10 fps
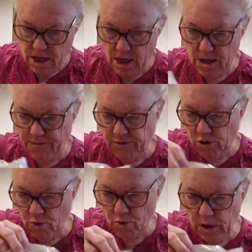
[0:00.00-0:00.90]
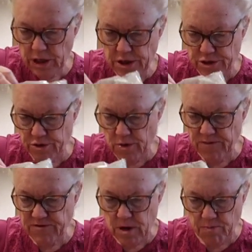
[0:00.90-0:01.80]
And if you really
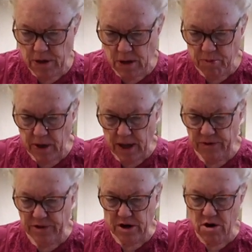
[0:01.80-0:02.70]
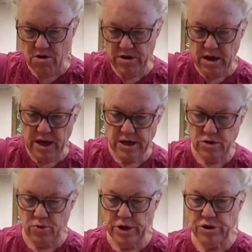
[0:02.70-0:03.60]
thrifty people out there that like
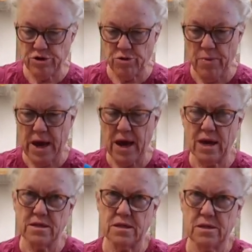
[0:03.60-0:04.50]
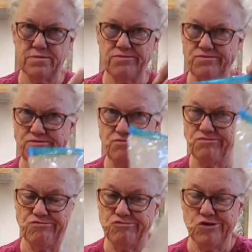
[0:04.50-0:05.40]
to reuse your bags,
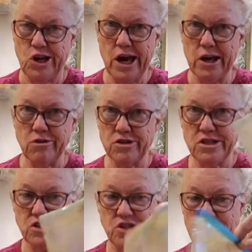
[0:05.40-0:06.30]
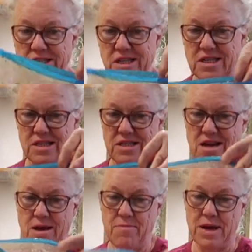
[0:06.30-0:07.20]
I don't suggest it this
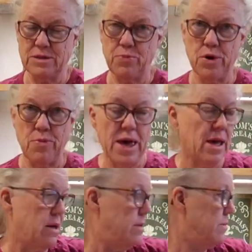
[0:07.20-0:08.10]
time. That's pretty bad.